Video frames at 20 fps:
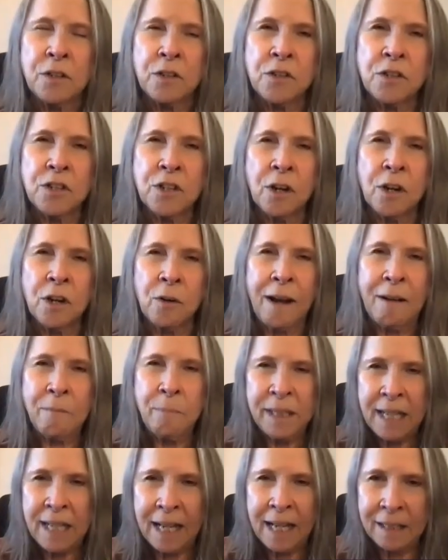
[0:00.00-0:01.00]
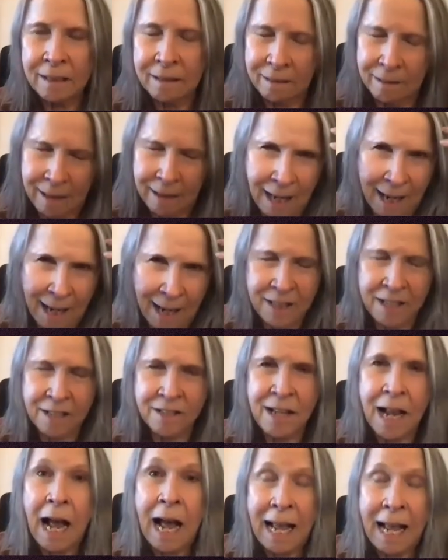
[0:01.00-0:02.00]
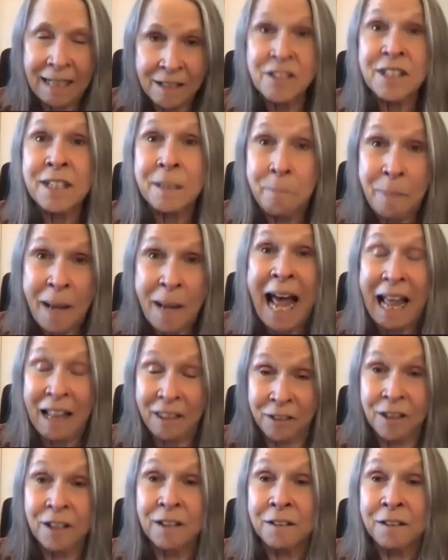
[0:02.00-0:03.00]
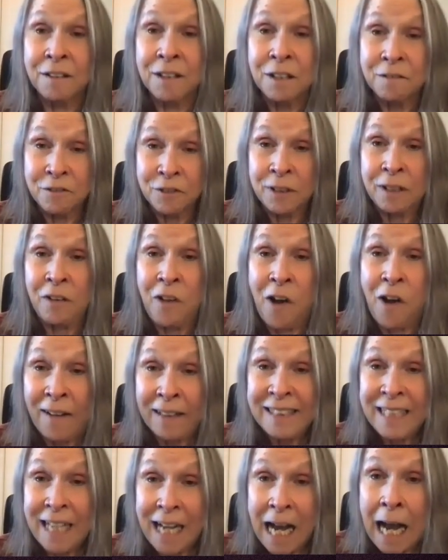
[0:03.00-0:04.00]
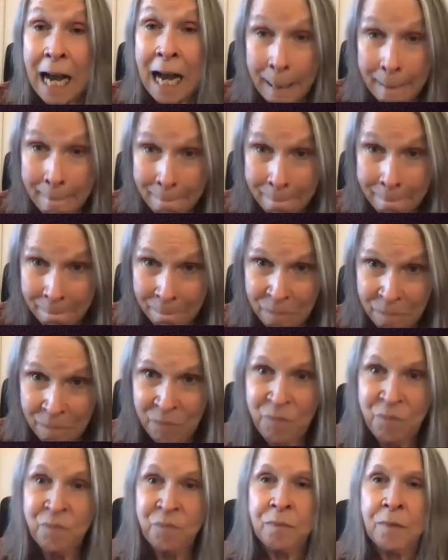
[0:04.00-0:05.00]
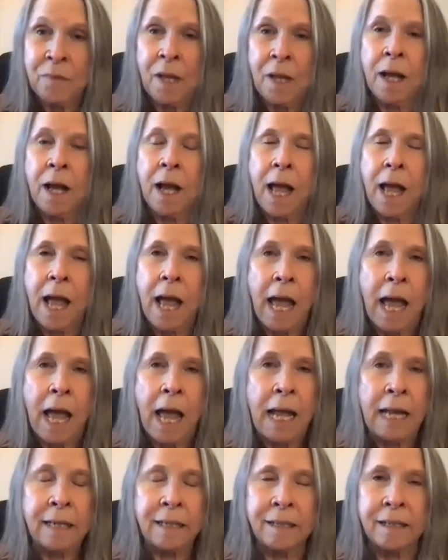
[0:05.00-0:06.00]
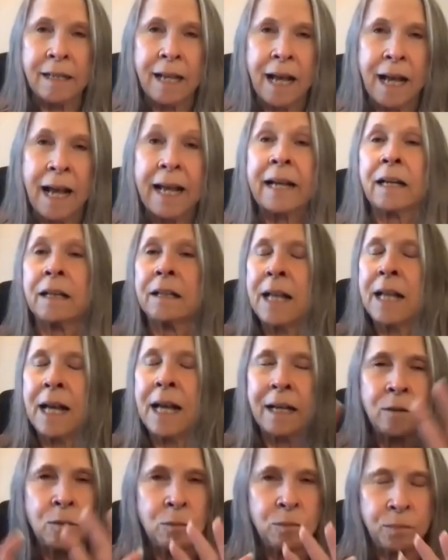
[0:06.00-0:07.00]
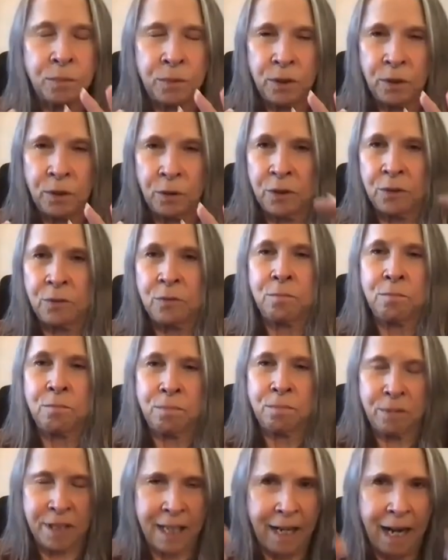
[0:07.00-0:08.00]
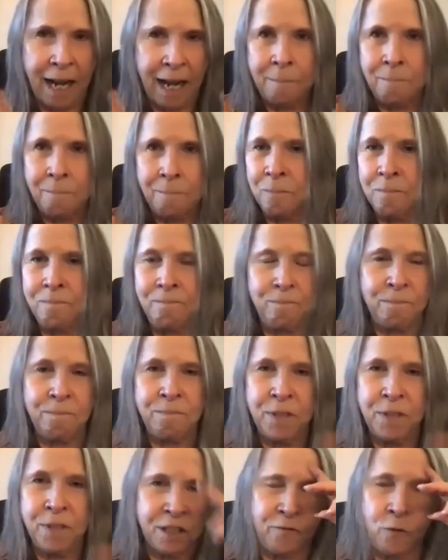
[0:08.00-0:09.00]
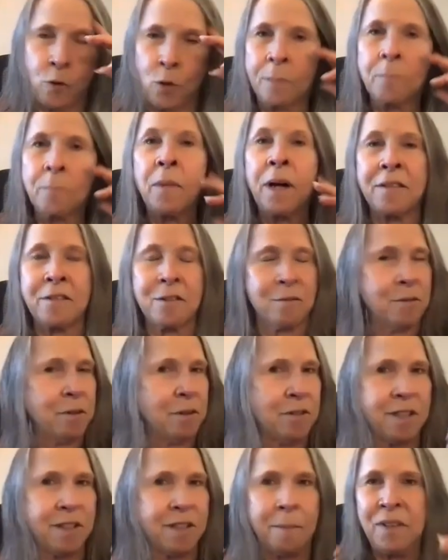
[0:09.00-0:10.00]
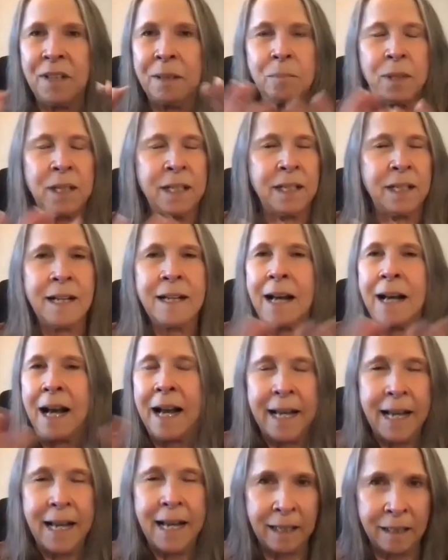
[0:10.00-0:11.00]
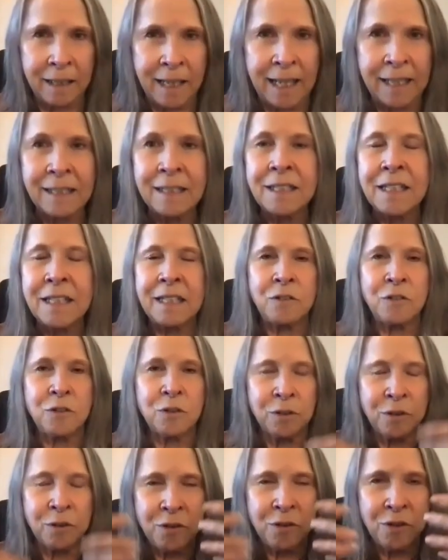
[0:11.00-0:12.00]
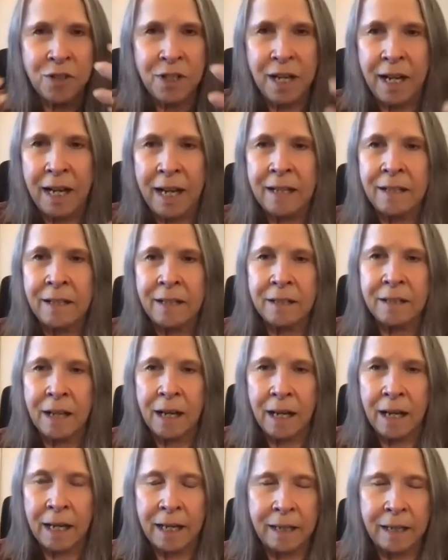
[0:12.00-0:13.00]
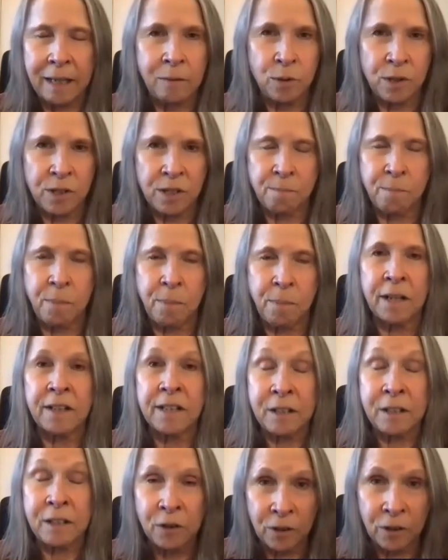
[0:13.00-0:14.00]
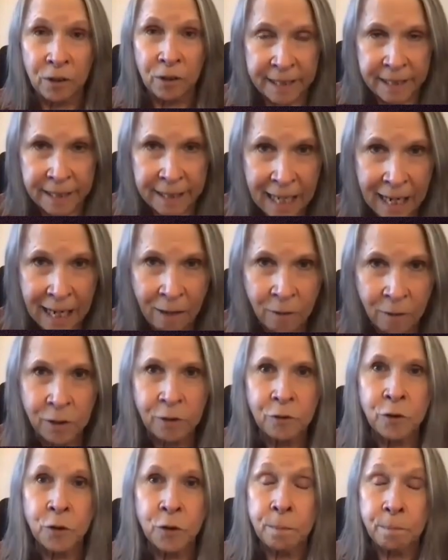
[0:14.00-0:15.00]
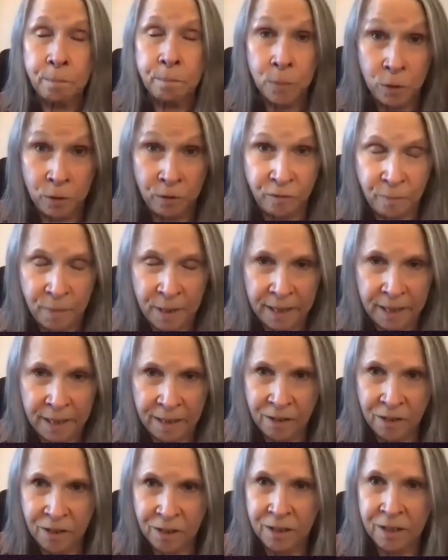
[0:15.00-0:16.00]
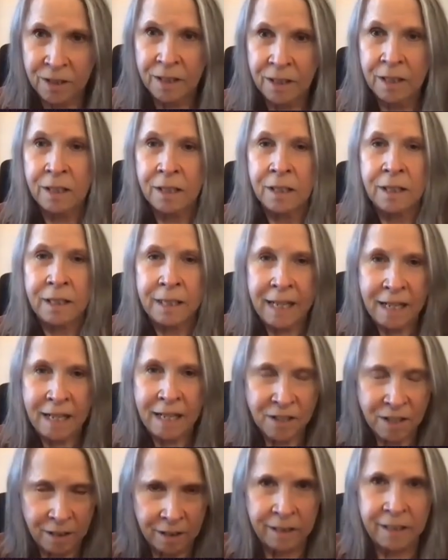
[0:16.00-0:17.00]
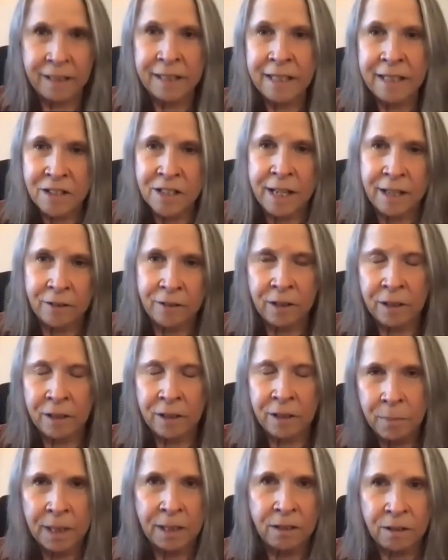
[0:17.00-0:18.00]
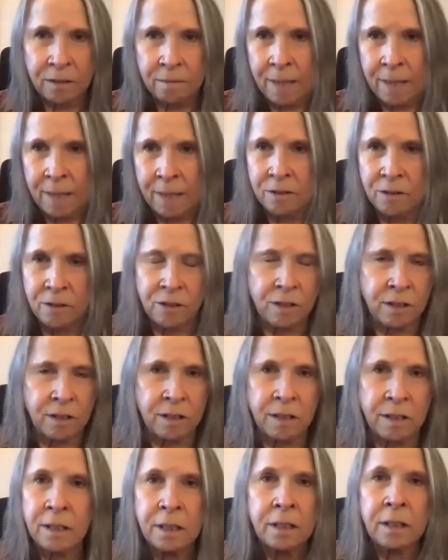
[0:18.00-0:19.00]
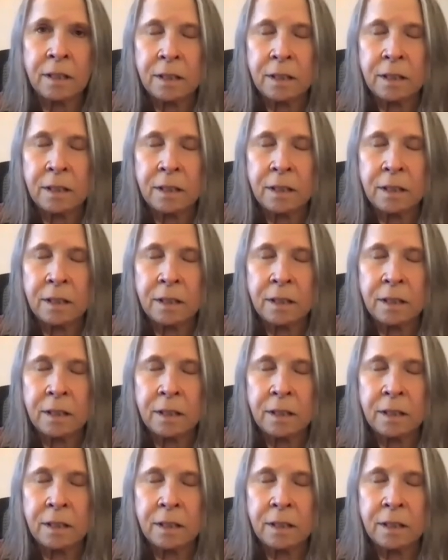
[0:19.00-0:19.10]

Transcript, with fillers: so i've been on on this honesty path for a long time mm. and i had a lot of you know you said i'm this foremother or something, but I had a lot of teachers and I was part of the early encounter group movement, Esalen, et cetera. But I used to,